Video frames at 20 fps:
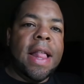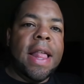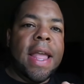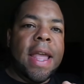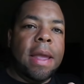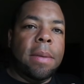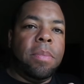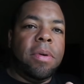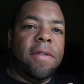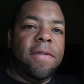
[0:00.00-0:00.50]

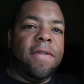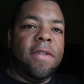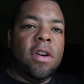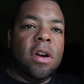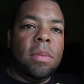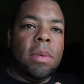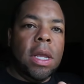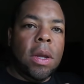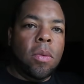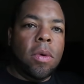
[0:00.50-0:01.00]
and
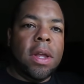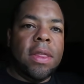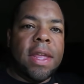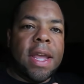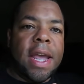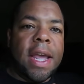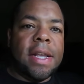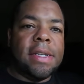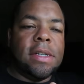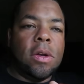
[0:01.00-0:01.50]
preferably one
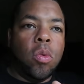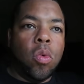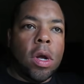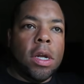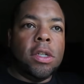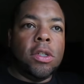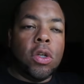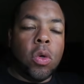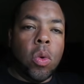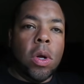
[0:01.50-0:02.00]
that has a
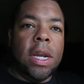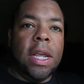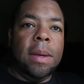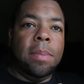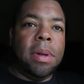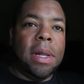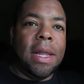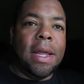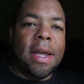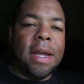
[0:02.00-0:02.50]
120
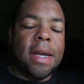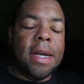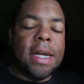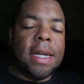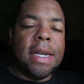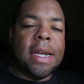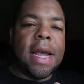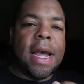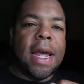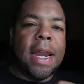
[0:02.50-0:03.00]

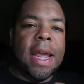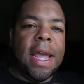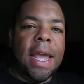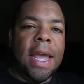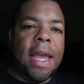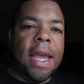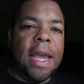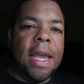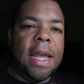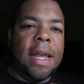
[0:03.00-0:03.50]
plug, not
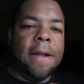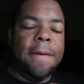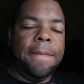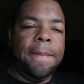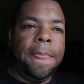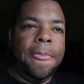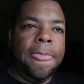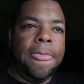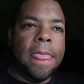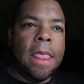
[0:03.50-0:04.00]
a
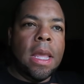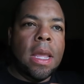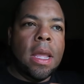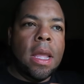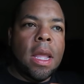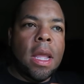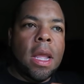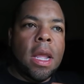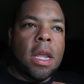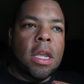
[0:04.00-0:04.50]

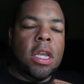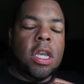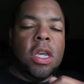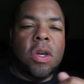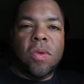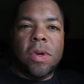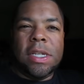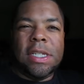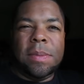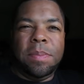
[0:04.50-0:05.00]

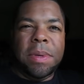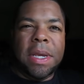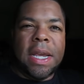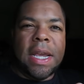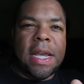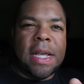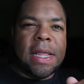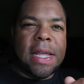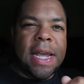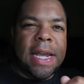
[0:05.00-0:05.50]

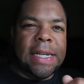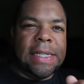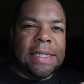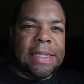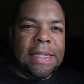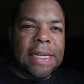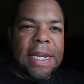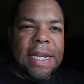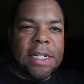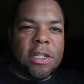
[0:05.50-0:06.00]
USB like
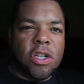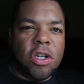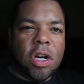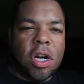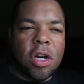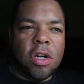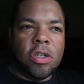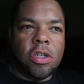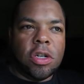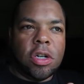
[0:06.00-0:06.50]
C
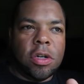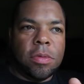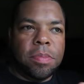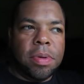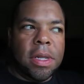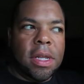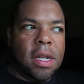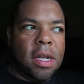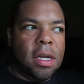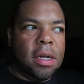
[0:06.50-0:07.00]
charger
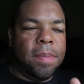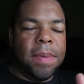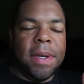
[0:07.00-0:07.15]
plug,